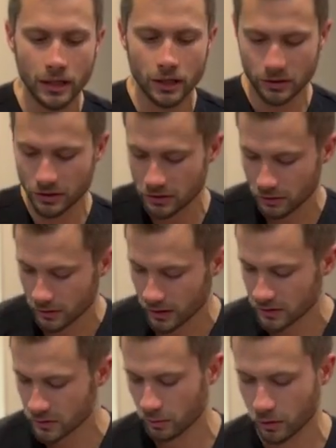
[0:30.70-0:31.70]
To do
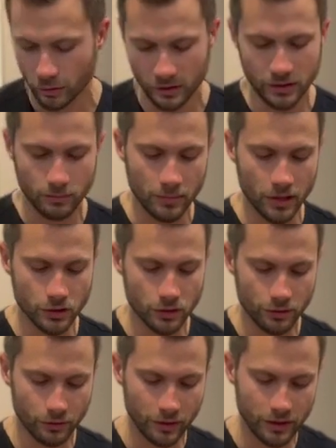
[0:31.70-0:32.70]
this, we're going to measure
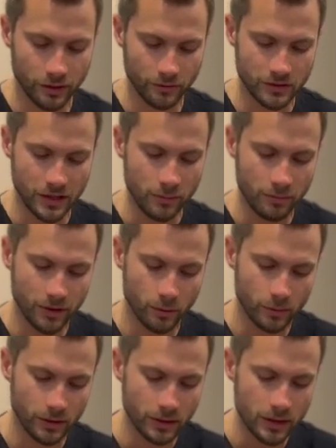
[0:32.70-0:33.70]
the length of tape that
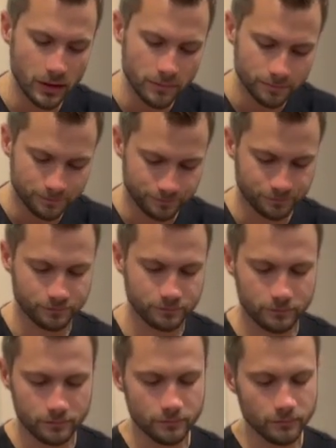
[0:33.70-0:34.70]
we need.
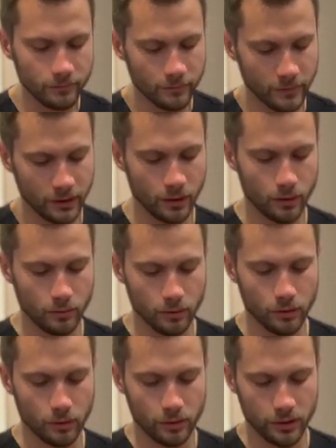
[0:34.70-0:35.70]
We're
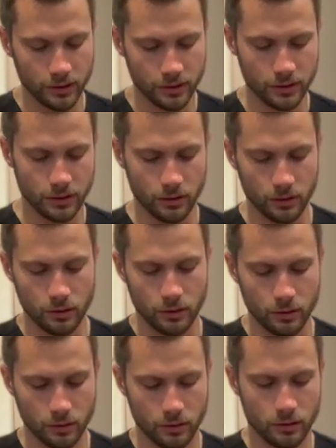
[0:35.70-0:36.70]
going to
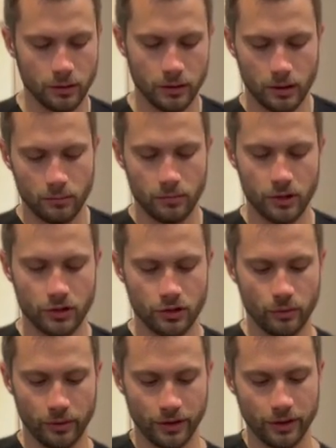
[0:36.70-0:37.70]
measure
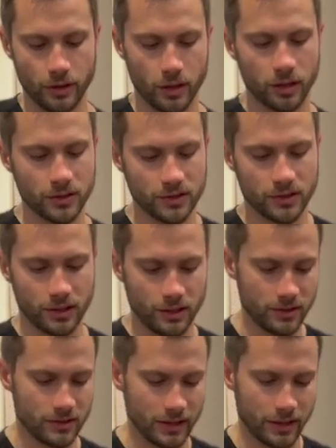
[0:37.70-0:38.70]
with a non-sticky
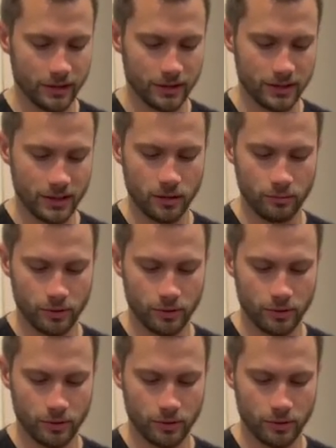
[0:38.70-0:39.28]
side of the tape.